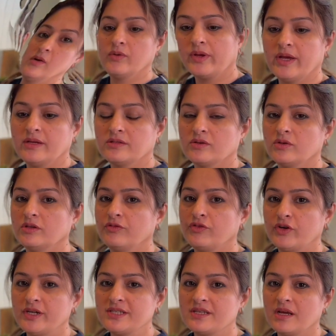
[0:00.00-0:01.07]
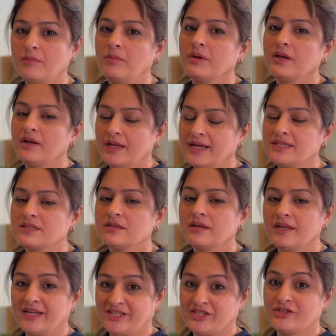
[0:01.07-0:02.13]
Okay, so the first step, let's
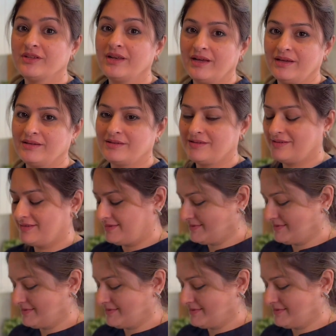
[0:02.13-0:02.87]
lit the light.